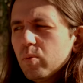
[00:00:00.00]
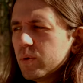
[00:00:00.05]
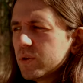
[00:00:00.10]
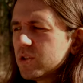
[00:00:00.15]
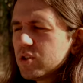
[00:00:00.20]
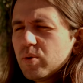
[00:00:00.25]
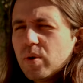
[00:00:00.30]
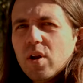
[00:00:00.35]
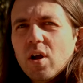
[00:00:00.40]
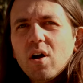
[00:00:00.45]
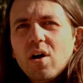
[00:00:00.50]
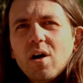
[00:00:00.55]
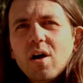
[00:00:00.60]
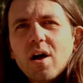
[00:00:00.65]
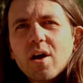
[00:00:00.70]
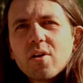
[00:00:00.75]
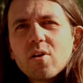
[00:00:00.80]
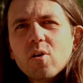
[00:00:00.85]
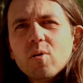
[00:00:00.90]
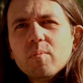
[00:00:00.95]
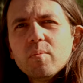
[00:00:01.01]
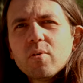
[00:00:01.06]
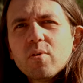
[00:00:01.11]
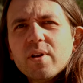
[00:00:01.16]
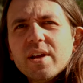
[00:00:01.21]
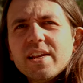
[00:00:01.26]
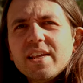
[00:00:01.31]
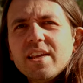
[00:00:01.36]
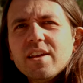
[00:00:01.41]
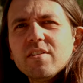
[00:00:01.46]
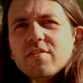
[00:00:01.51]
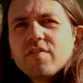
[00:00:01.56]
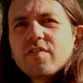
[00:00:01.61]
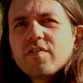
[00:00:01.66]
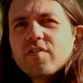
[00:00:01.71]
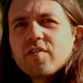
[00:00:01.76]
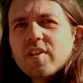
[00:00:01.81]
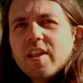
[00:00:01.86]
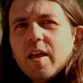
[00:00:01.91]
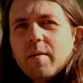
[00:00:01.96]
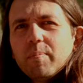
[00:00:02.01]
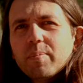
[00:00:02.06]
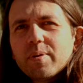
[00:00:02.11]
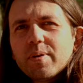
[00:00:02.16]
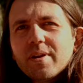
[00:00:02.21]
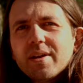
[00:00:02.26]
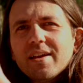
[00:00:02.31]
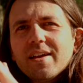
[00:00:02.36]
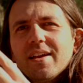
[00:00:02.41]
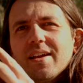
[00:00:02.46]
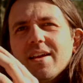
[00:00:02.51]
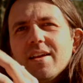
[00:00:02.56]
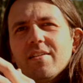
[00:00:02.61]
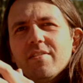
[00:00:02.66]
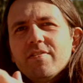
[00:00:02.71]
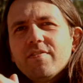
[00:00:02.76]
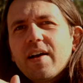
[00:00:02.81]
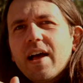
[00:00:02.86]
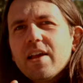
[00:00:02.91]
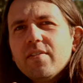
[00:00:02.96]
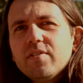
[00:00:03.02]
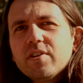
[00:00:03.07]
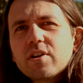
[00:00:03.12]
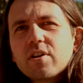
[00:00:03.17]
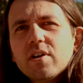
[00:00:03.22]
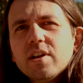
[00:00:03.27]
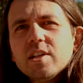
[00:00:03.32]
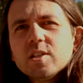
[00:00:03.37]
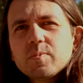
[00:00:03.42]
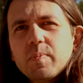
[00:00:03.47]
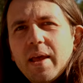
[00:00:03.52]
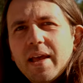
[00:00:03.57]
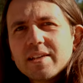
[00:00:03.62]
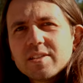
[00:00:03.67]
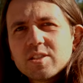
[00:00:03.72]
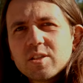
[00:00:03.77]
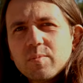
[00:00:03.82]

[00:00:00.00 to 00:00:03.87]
will do an auto meridian flip five degrees past